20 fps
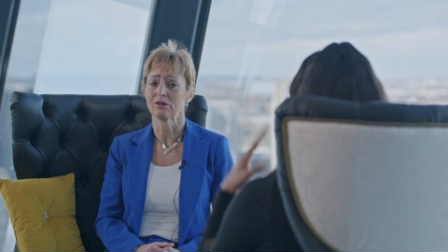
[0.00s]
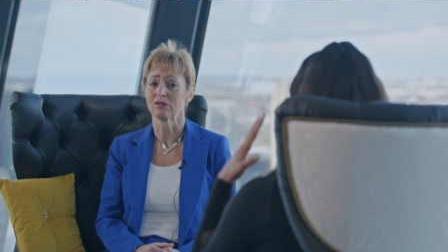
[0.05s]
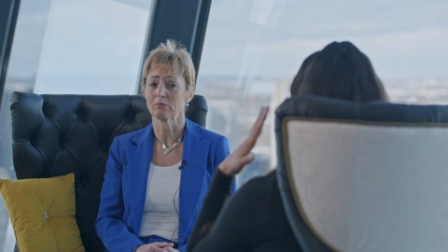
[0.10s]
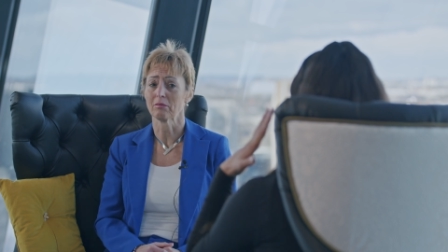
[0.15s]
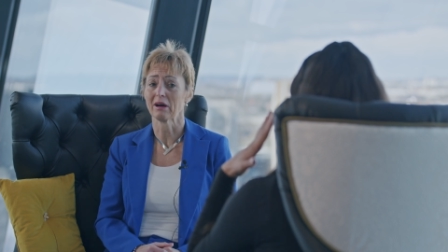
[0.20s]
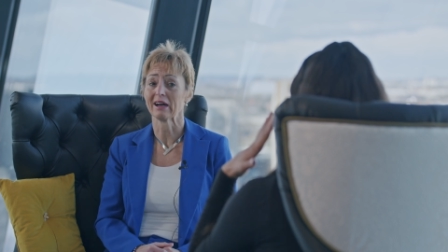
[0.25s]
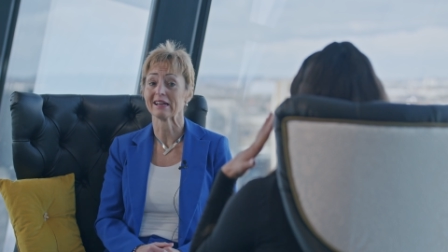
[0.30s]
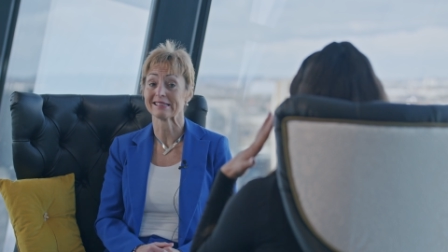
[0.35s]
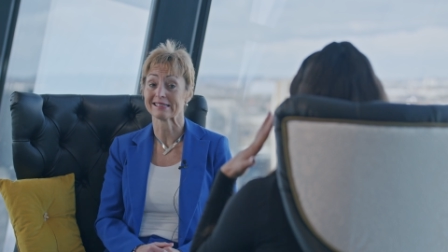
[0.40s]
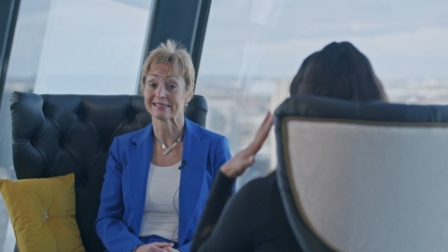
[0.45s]
with
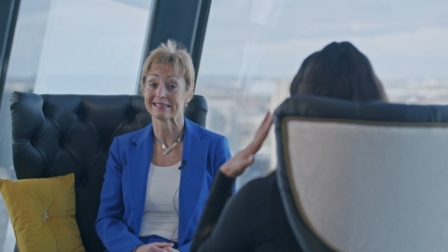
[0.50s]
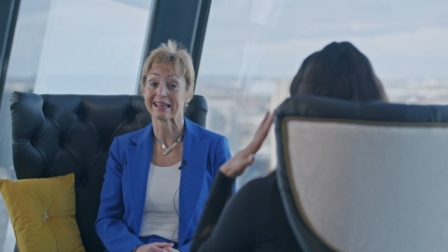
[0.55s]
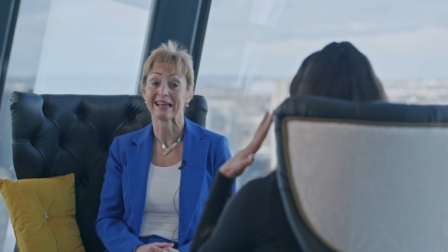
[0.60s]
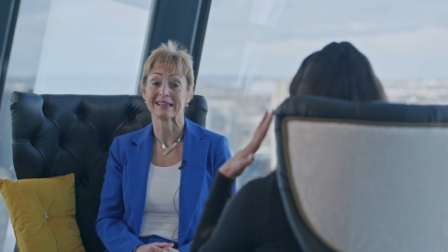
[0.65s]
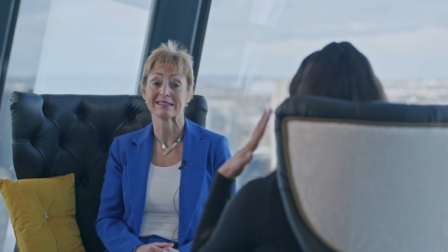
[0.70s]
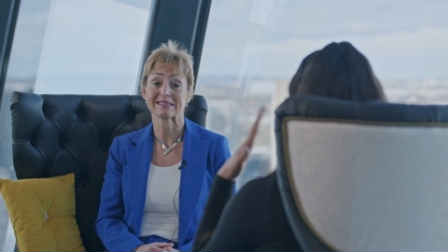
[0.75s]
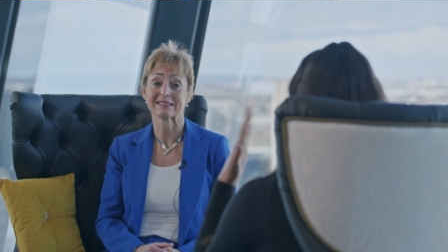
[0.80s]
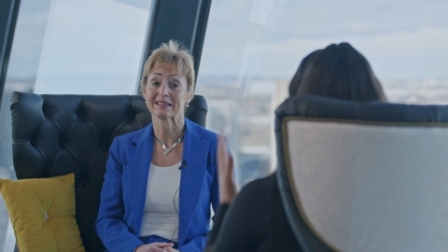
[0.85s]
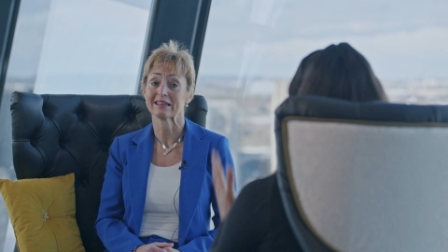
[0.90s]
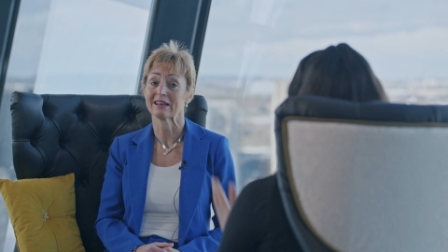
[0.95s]

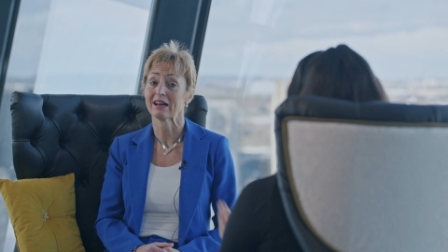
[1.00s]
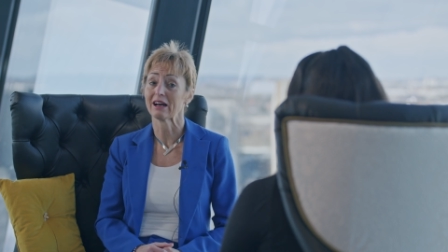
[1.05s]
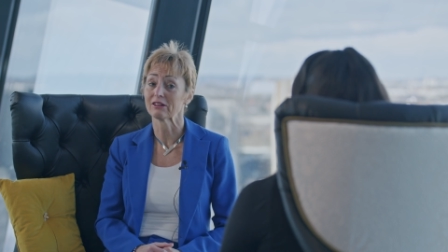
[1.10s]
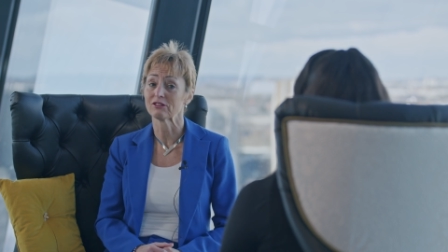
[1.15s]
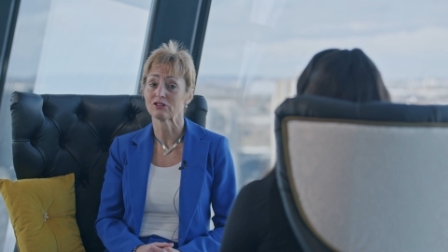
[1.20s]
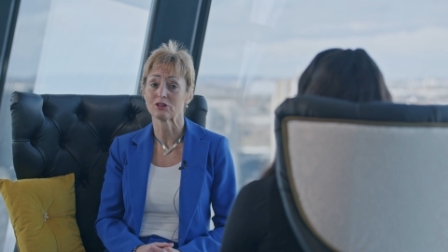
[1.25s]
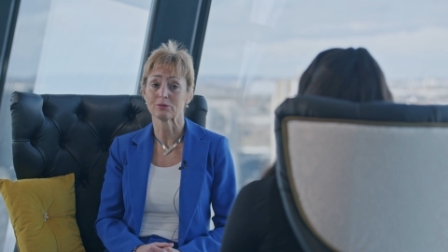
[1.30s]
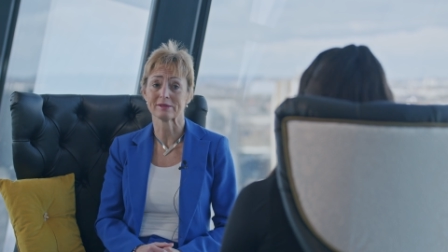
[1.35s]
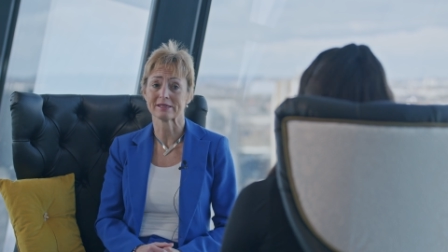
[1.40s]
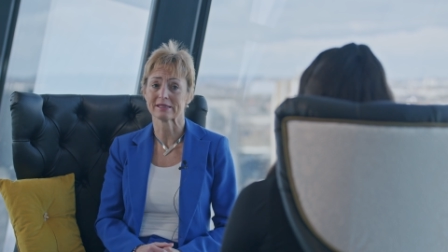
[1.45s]
mindset, yeah.
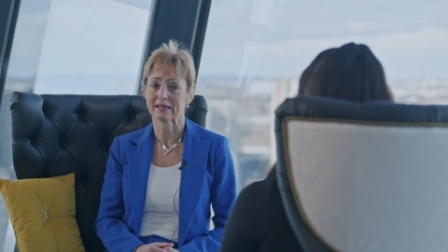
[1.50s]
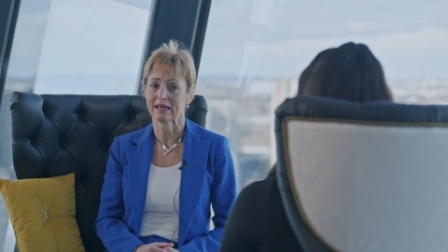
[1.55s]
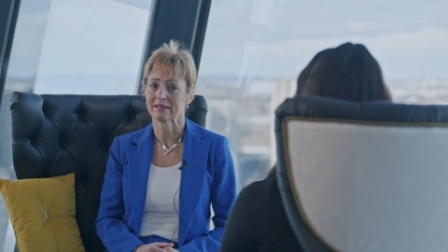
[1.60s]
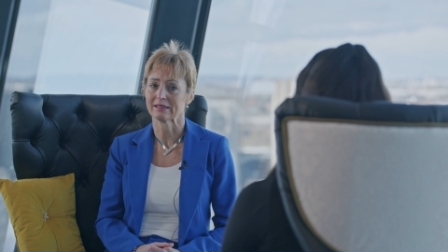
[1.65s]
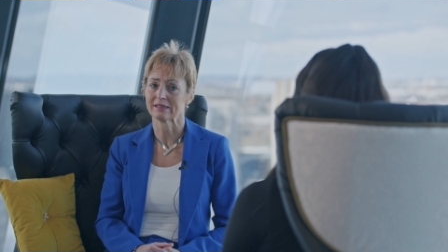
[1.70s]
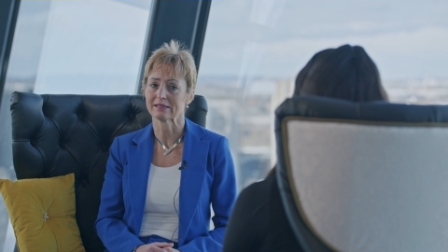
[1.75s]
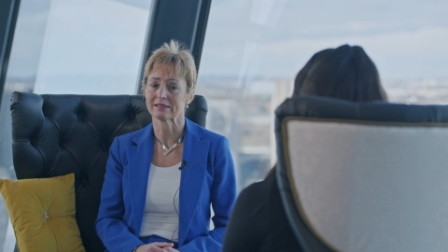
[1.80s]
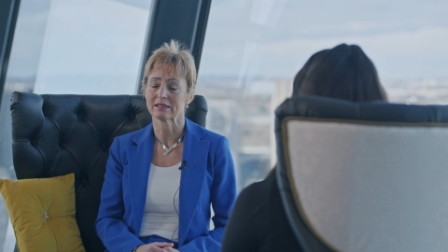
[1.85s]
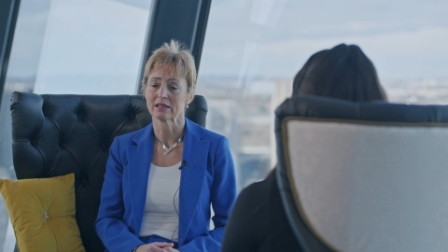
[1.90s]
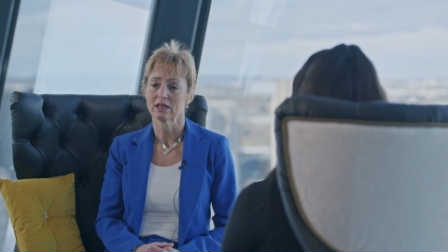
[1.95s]

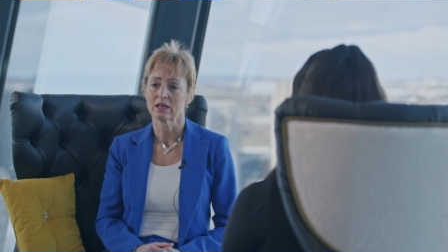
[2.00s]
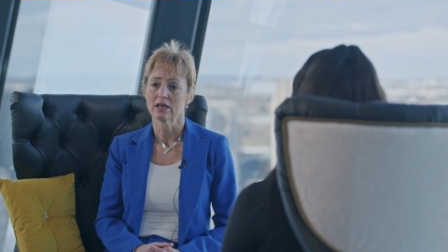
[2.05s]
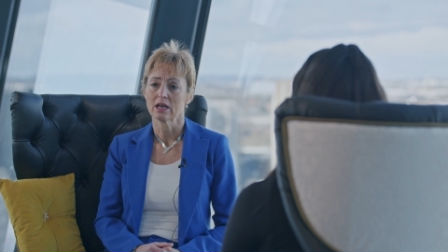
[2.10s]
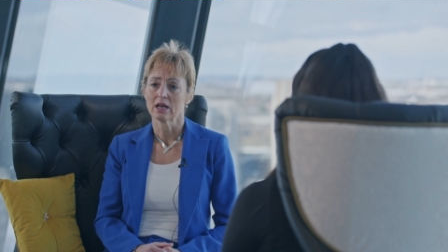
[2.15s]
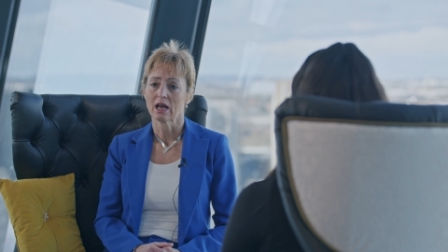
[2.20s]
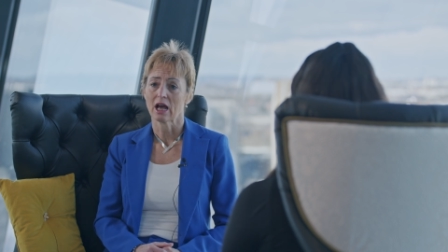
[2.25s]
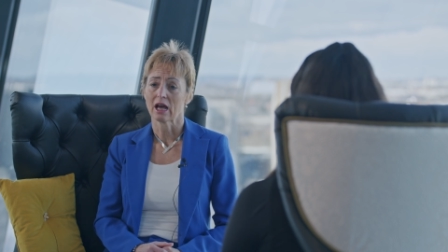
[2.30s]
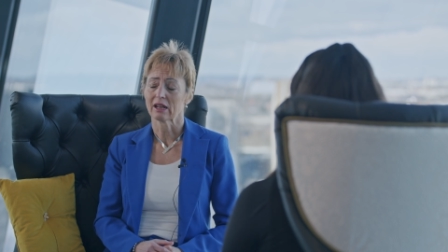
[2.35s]
100%. Yeah.